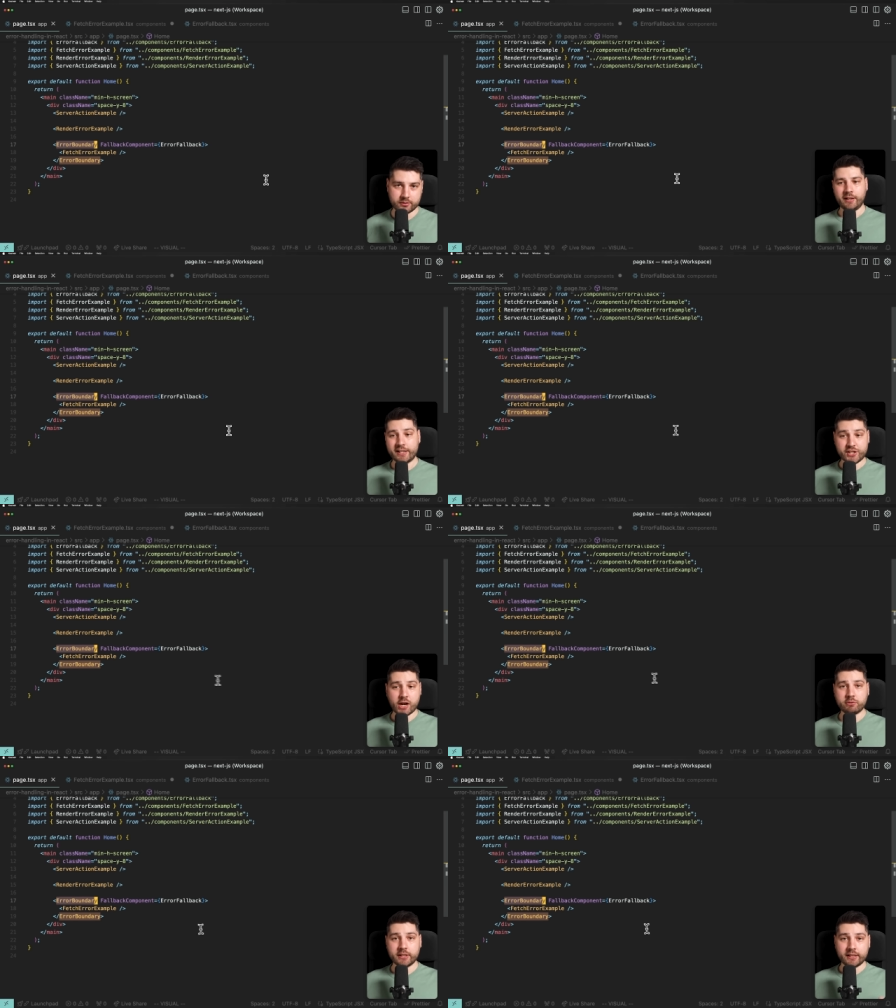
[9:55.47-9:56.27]
And
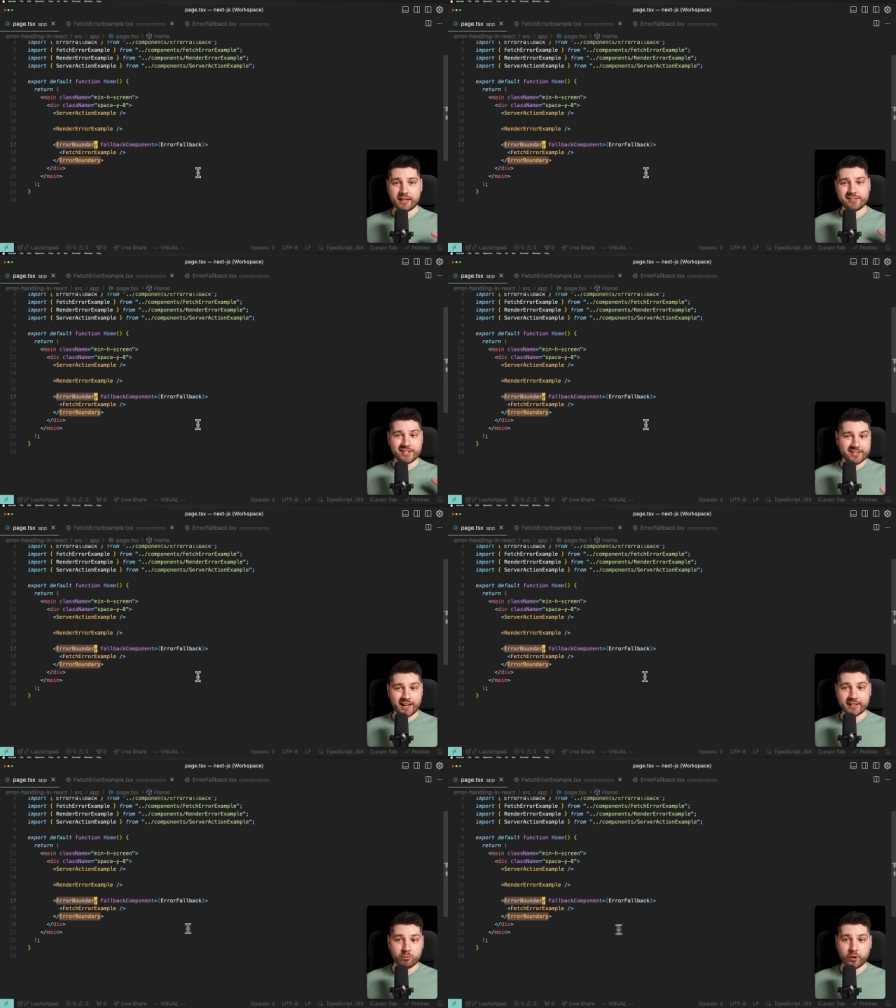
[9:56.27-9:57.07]
generally, that's
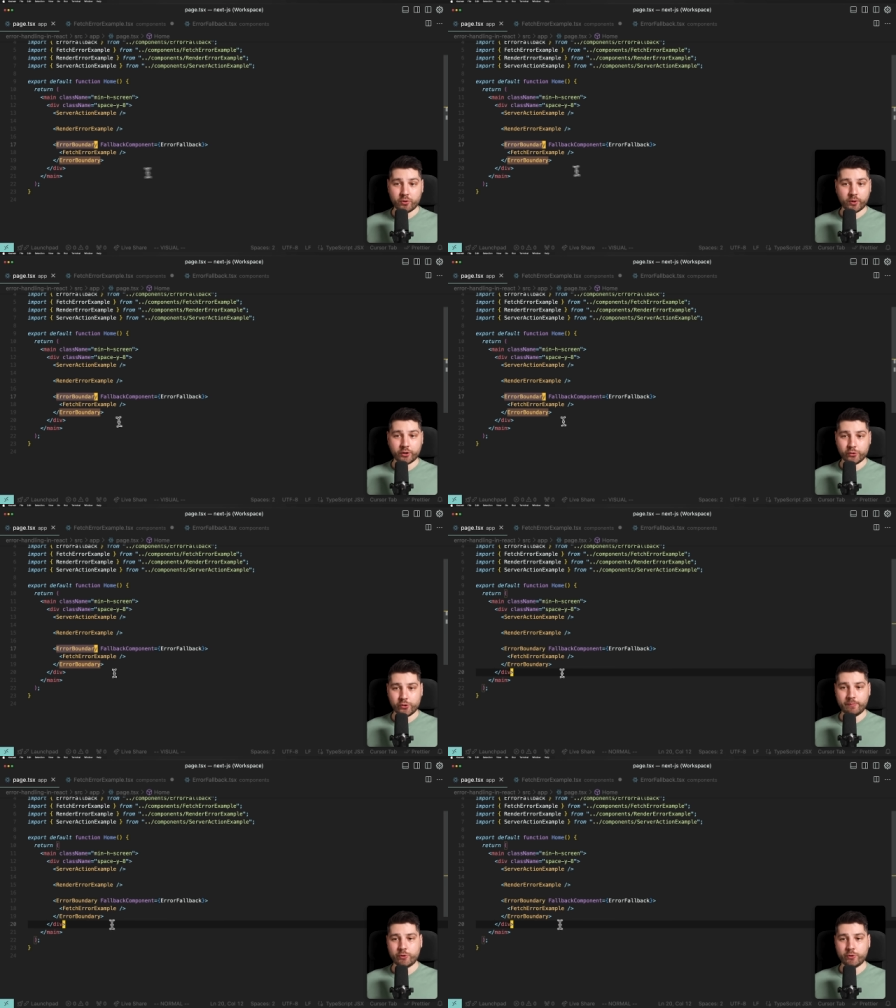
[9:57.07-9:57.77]
exactly what you want to do.